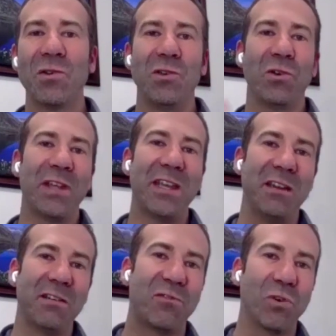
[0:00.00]
You're
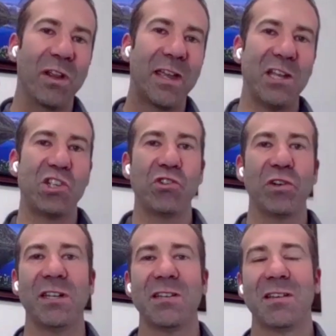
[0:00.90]
in for a
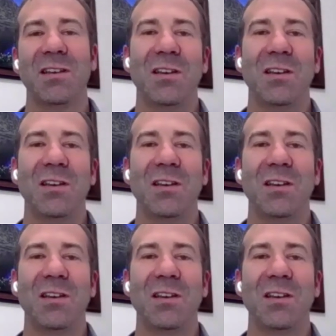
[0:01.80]
treat.